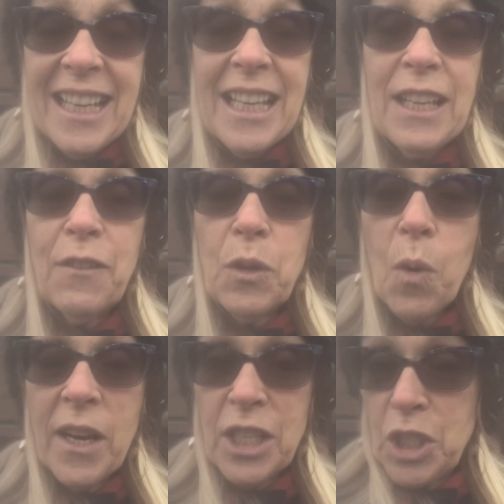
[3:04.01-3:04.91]
If you
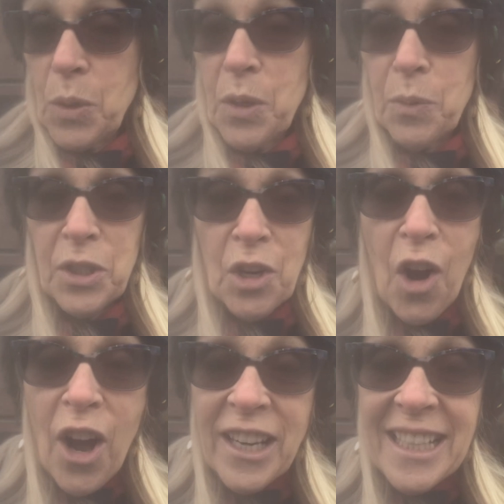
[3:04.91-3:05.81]
want to do it with an
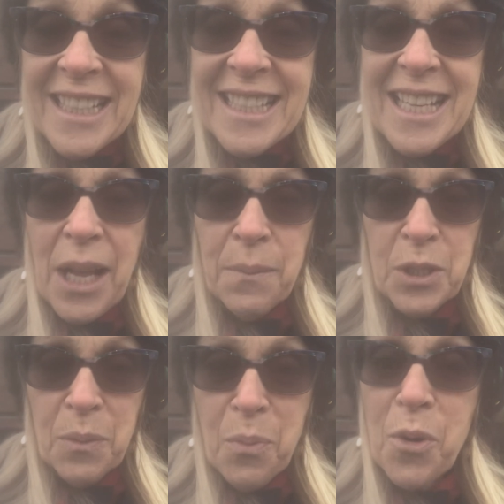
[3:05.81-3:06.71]
audience to help
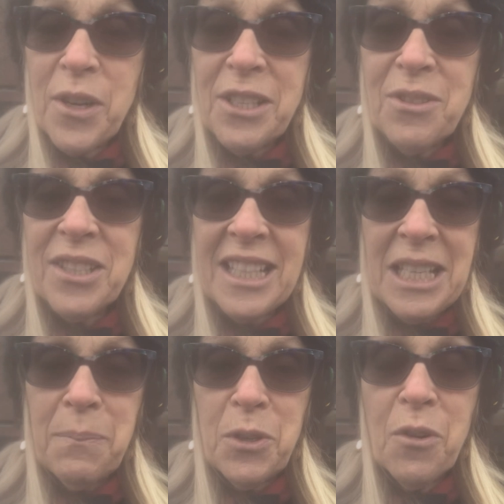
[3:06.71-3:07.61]
support you, to
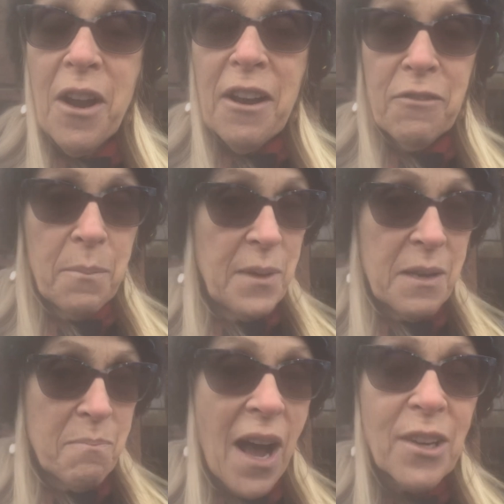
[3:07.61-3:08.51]
keep you from
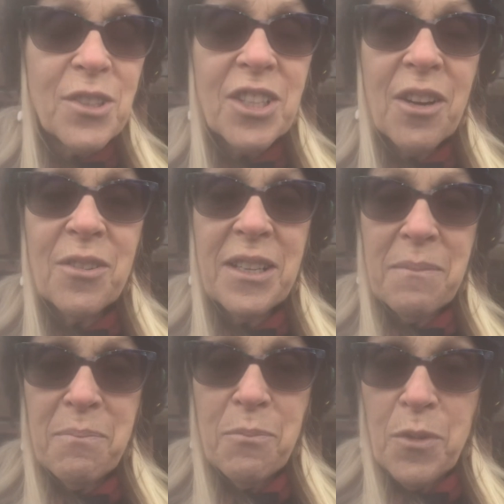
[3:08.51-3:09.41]
being monotone
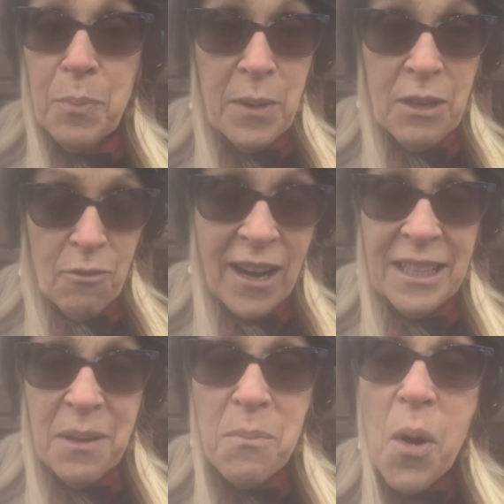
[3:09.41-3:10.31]
and you being right
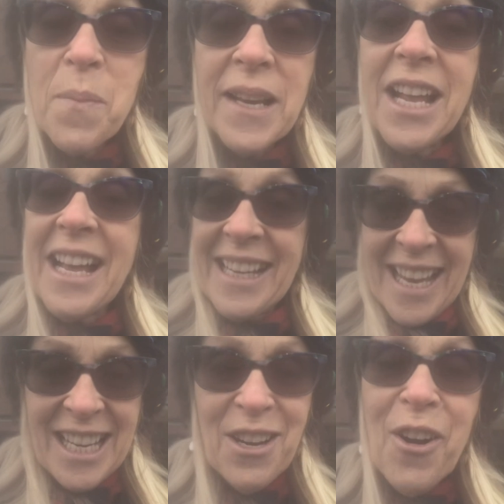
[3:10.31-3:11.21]
in the moment,
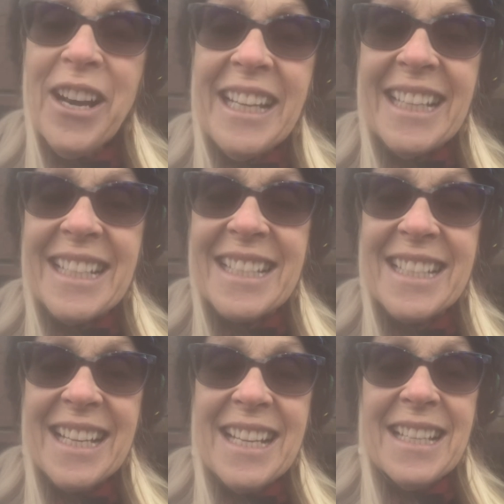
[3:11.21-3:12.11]
get an audience.
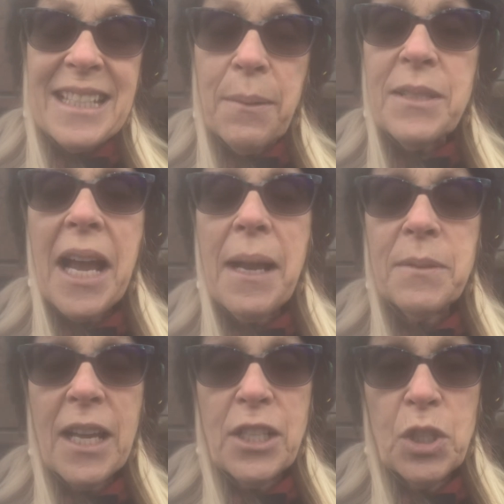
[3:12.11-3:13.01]
Sometimes
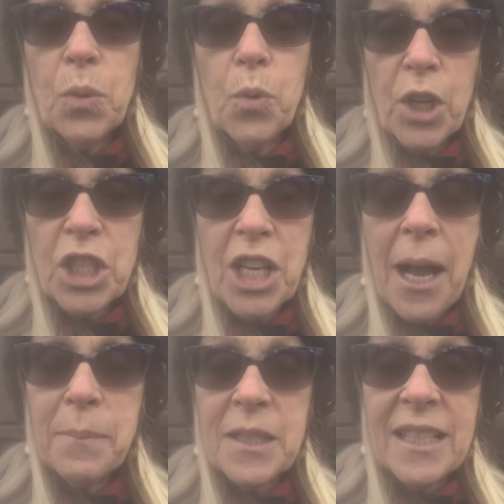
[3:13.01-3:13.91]
I do
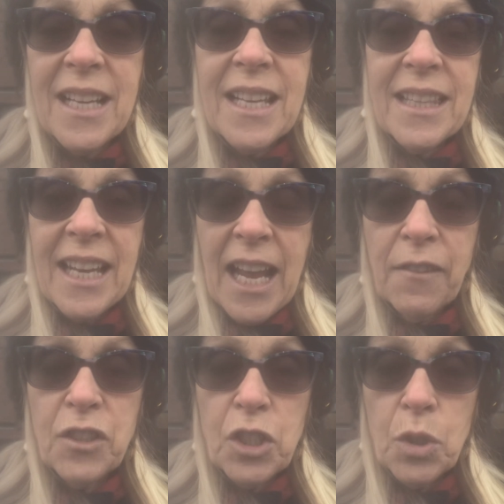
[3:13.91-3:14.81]
workshops that I have
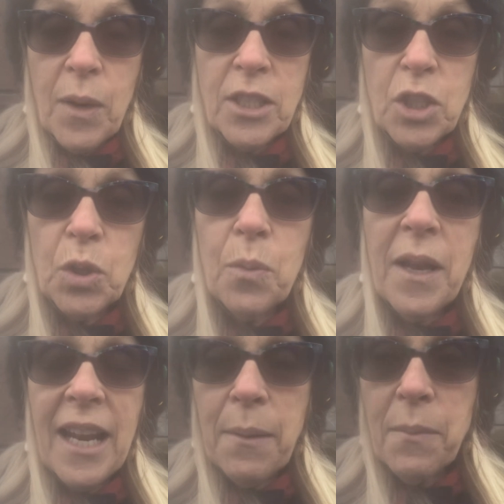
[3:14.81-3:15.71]
to do on Zoom,
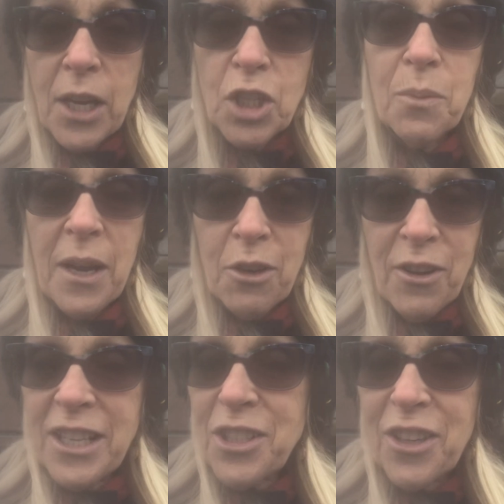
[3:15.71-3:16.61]
and I make sure my
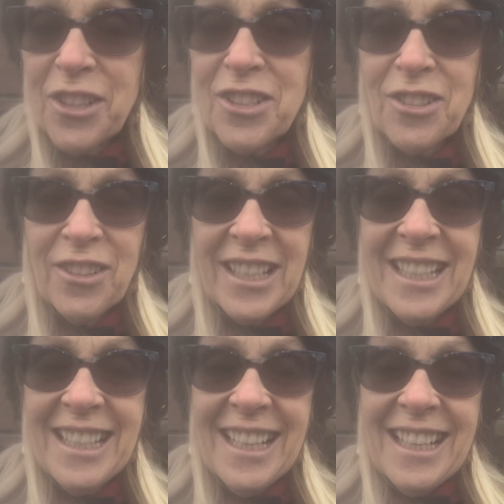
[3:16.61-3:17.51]
granddaughters are
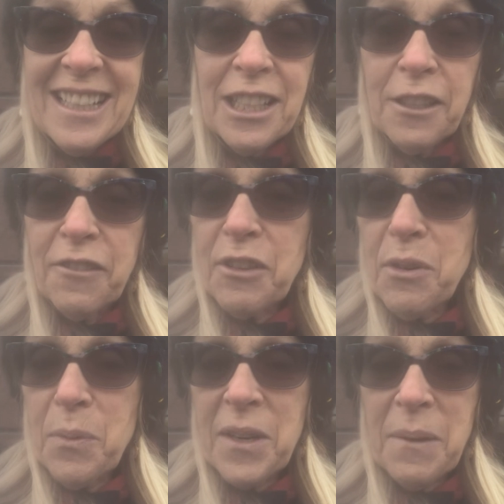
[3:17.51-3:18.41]
in the living
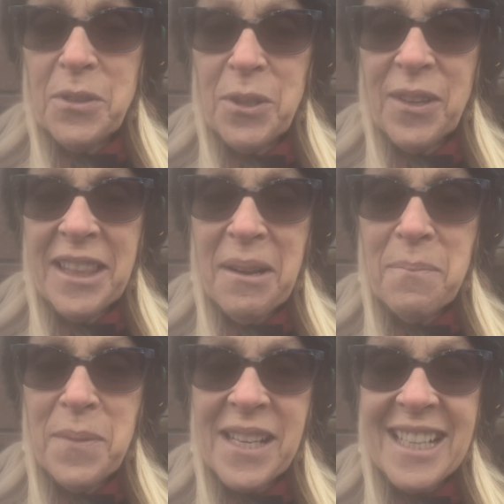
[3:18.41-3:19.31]
room when I'm doing them
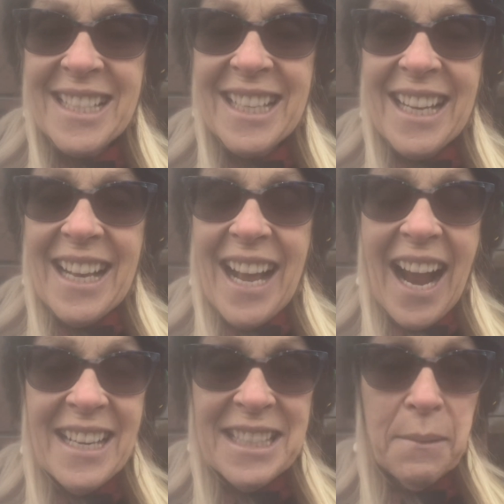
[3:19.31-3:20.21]
because
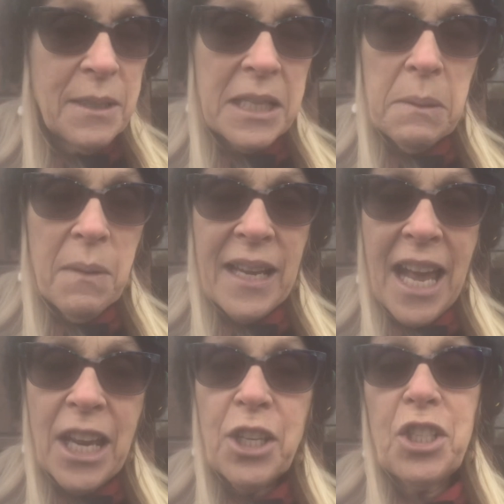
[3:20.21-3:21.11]
I seem to keep my
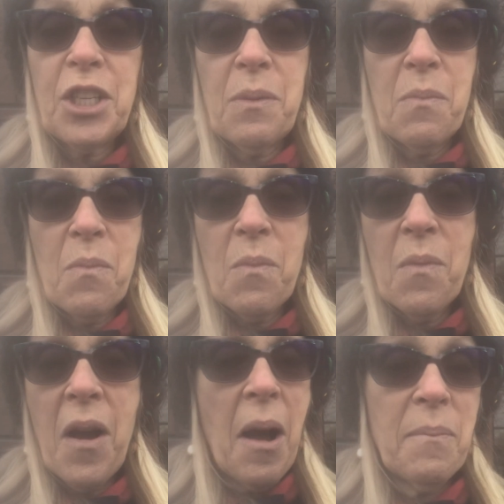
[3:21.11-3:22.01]
energy
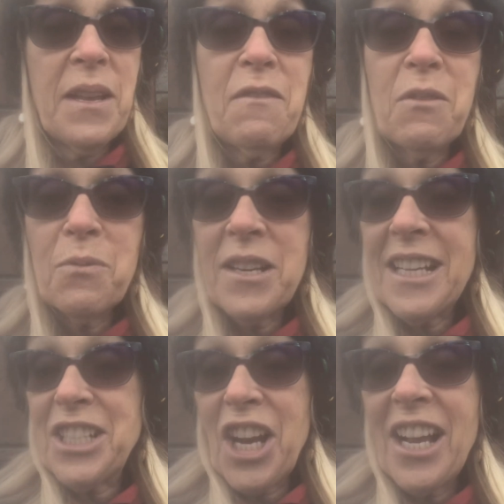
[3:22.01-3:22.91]
up, even when a
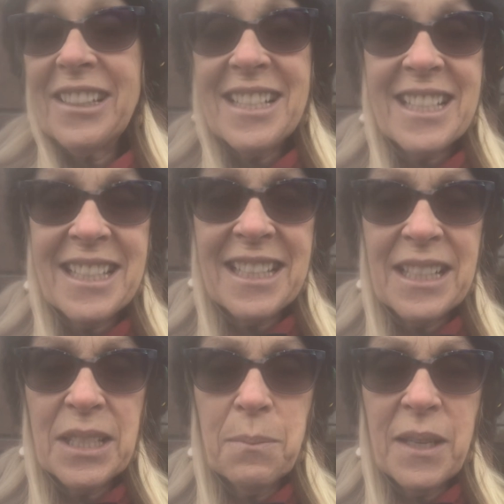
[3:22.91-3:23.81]
child is listening
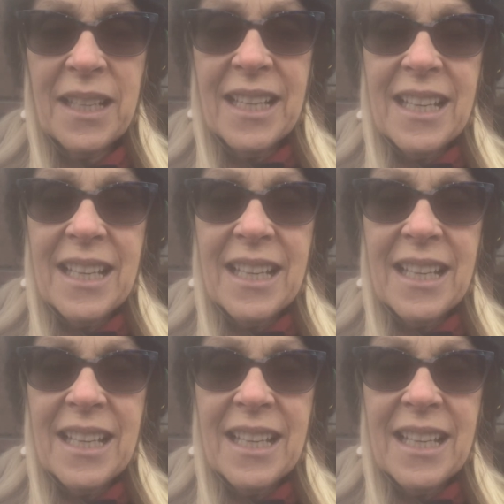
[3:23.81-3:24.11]
to me.